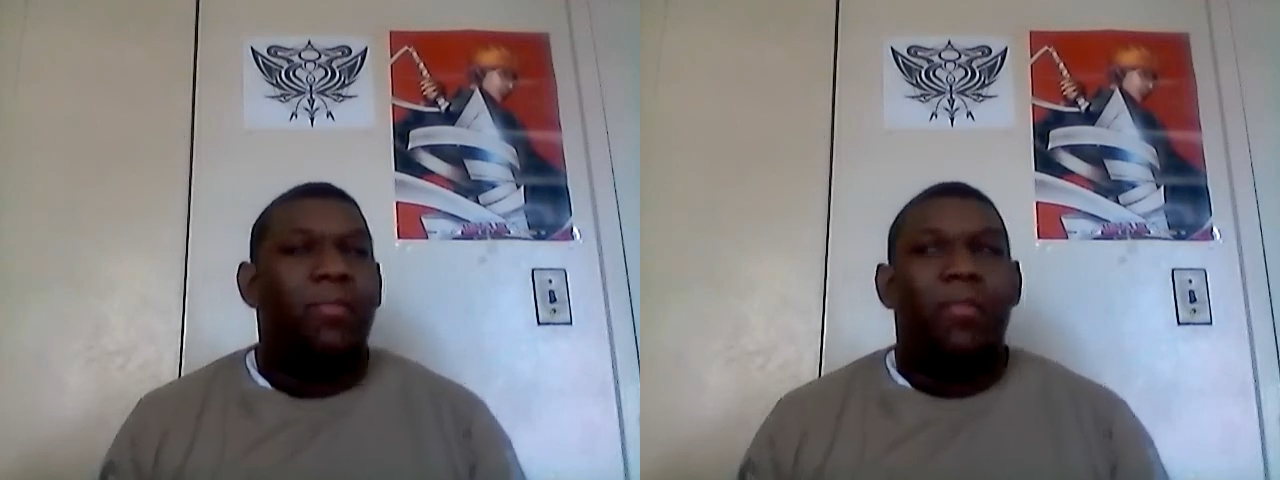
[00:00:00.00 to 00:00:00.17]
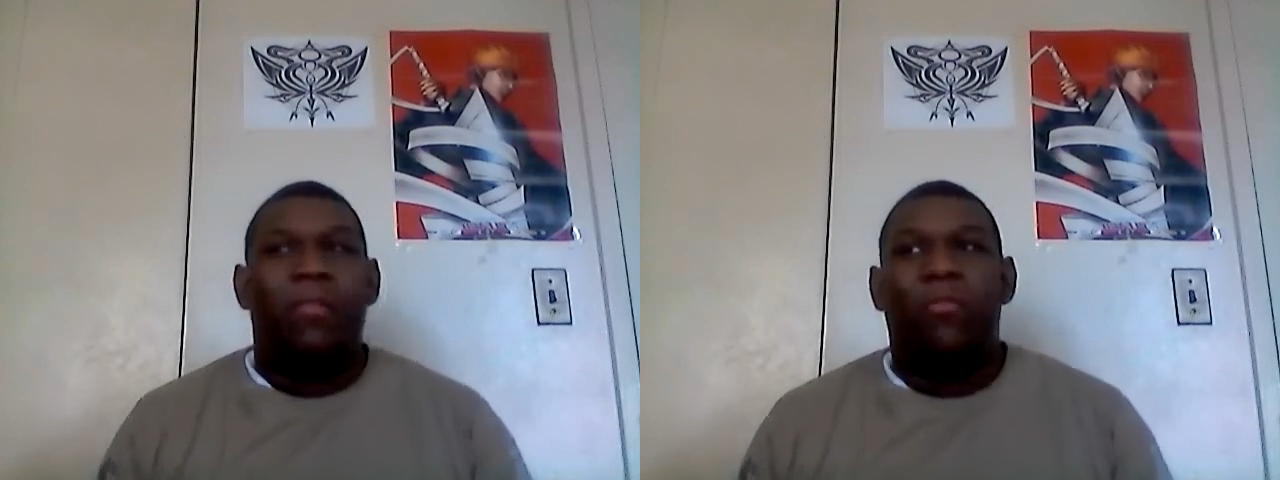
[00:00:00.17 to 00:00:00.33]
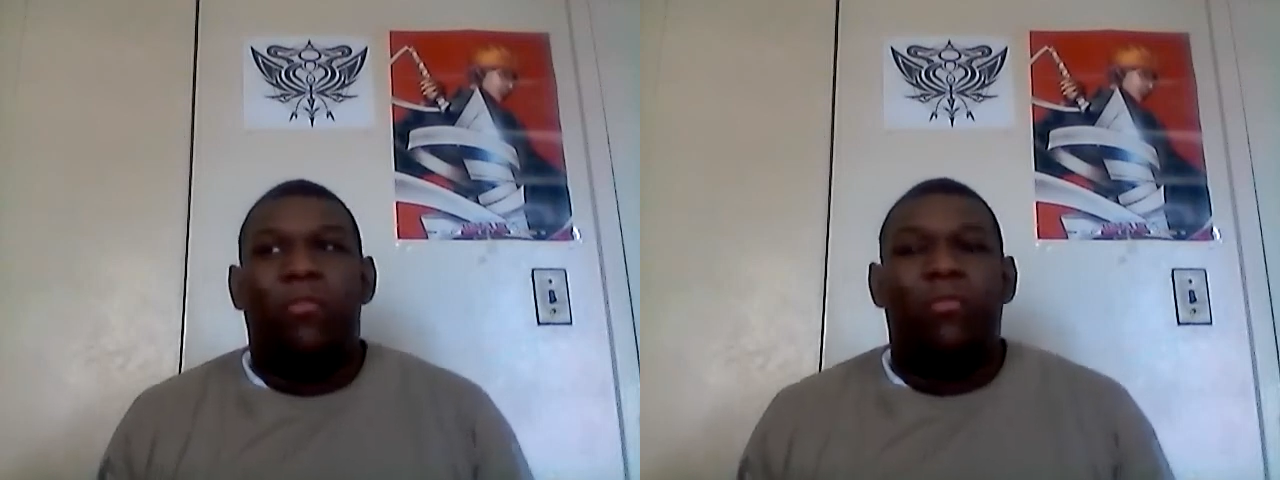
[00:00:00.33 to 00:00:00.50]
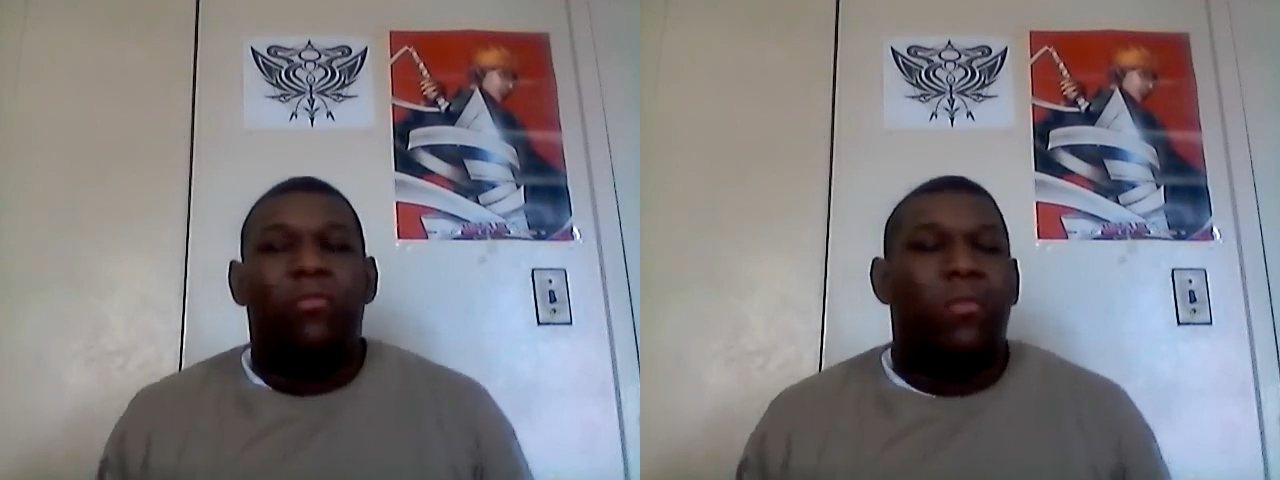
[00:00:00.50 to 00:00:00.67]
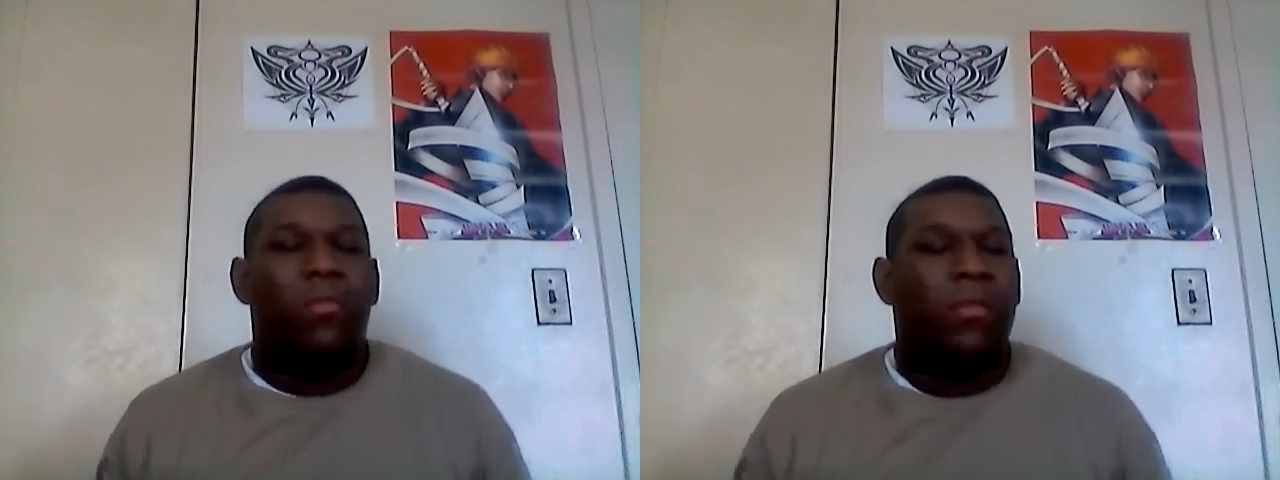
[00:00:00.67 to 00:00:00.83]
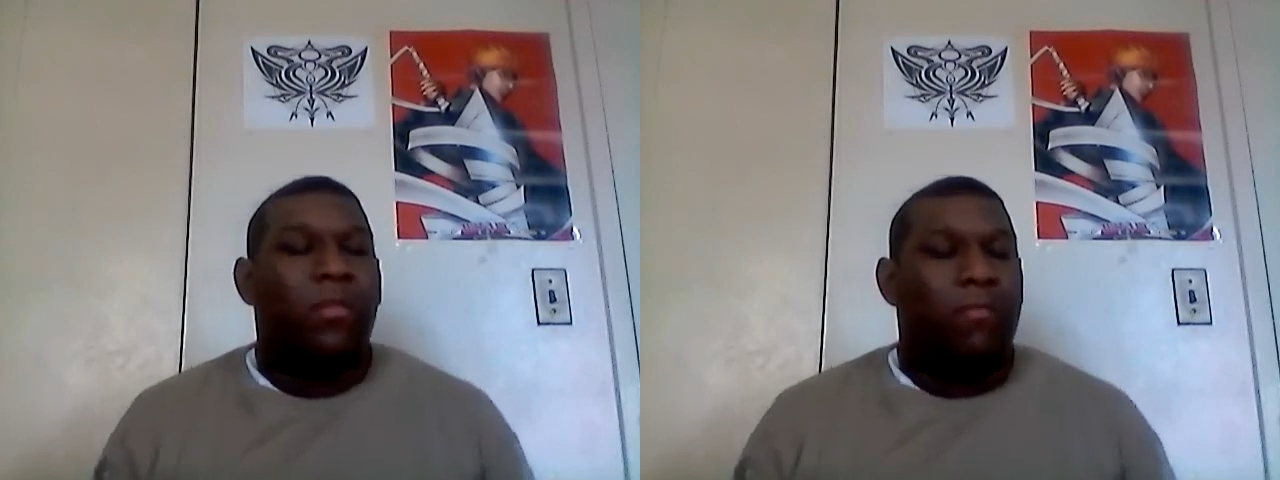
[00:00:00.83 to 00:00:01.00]
And if you
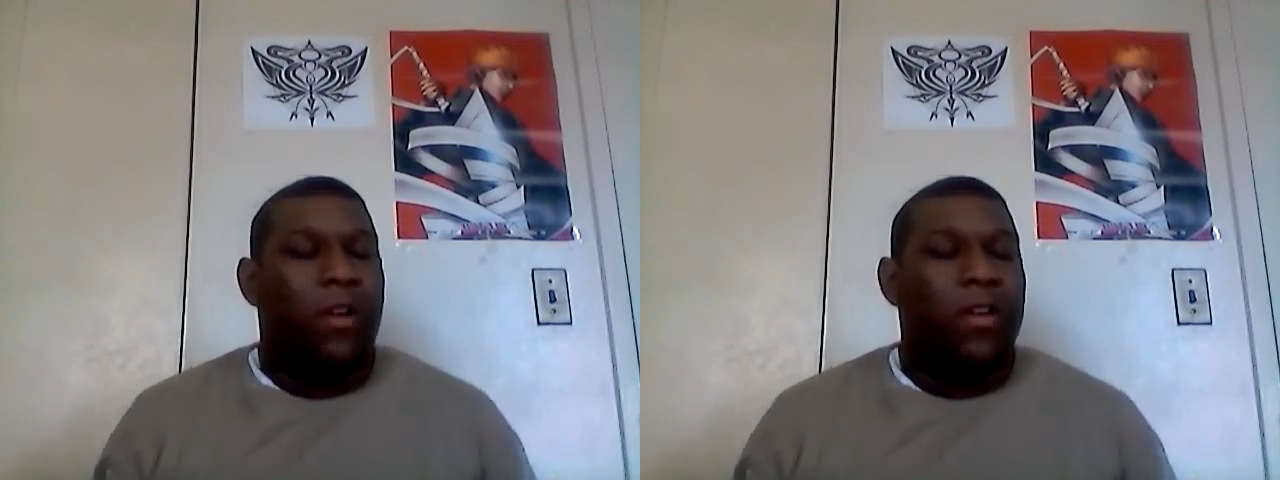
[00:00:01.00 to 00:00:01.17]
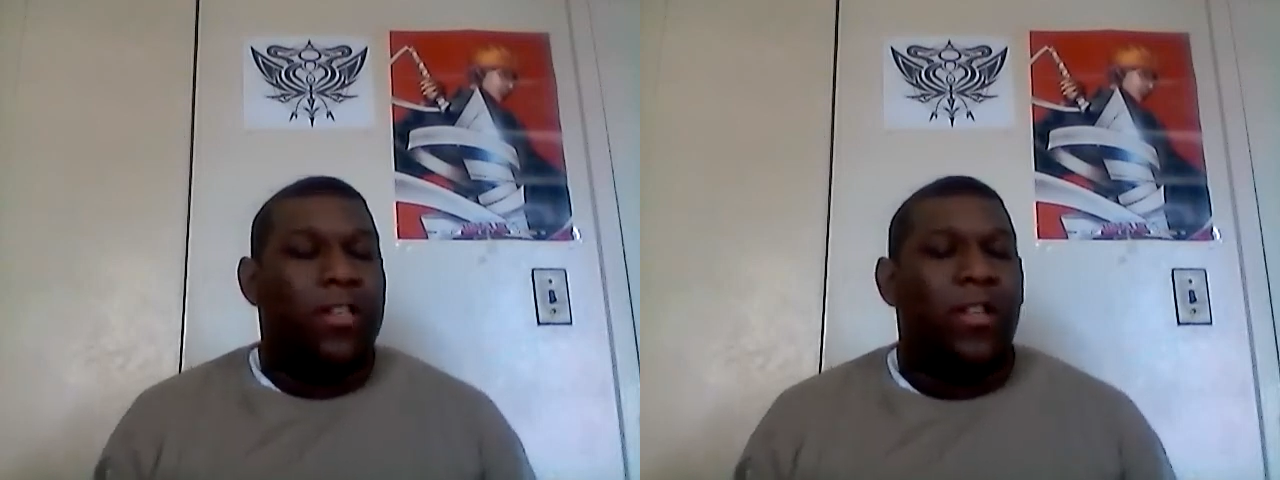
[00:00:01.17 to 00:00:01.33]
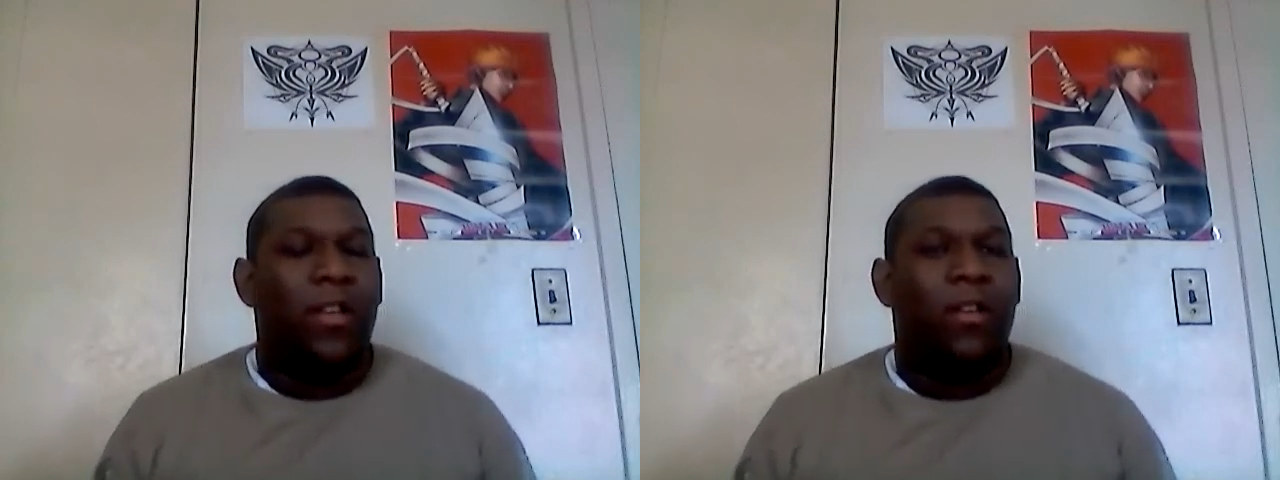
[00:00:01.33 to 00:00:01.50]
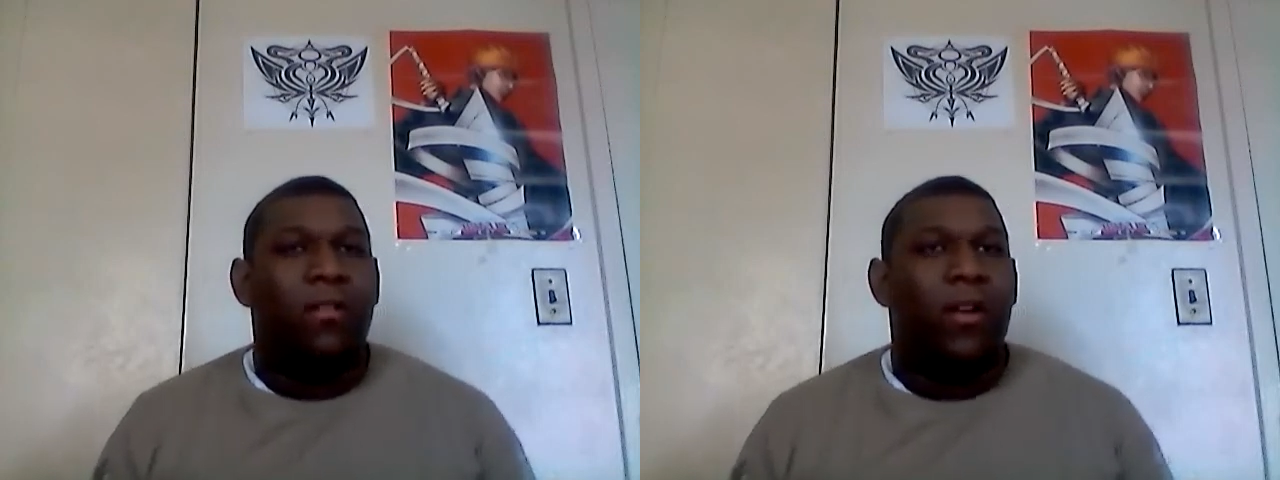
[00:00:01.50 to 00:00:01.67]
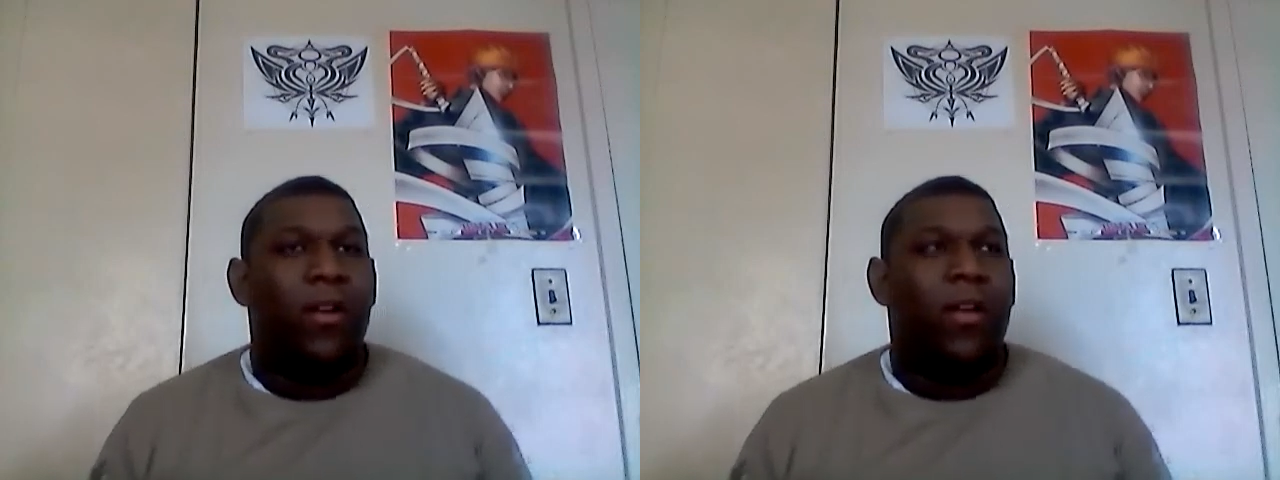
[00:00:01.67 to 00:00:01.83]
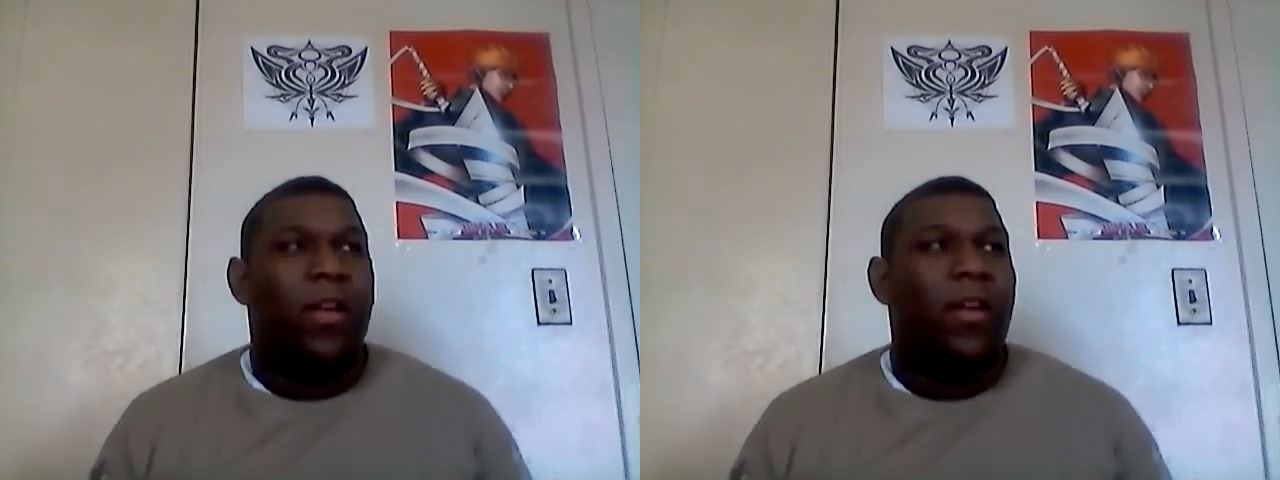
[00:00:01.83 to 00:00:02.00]
do want to see it, go
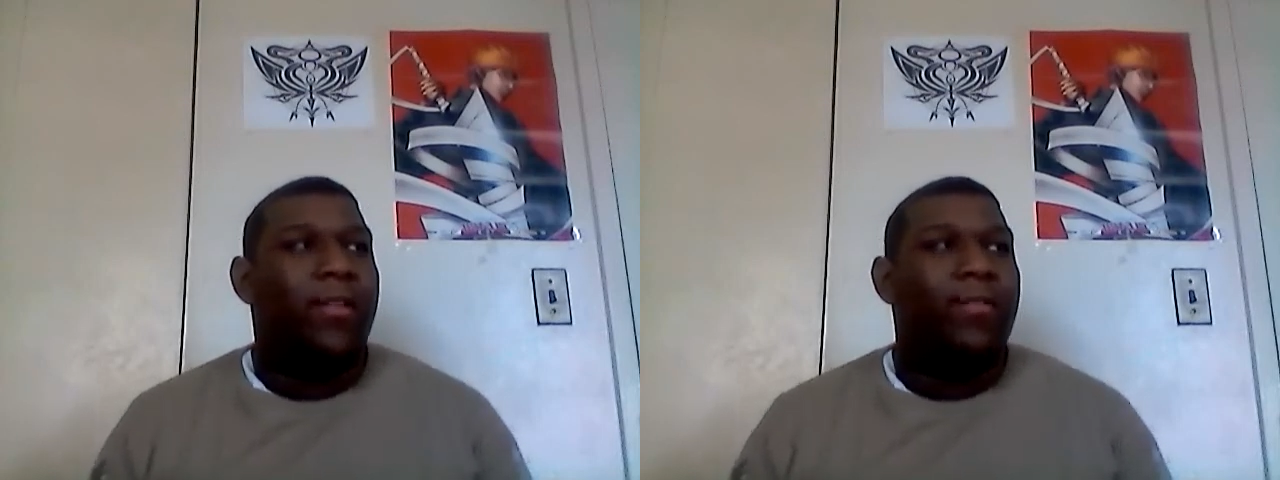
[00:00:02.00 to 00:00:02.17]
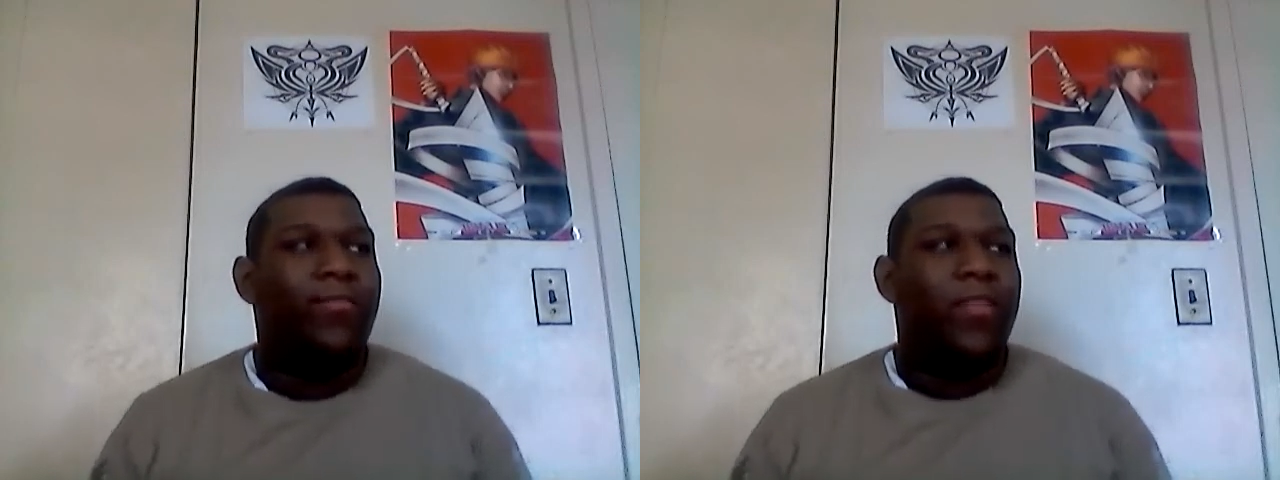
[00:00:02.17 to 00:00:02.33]
ahead.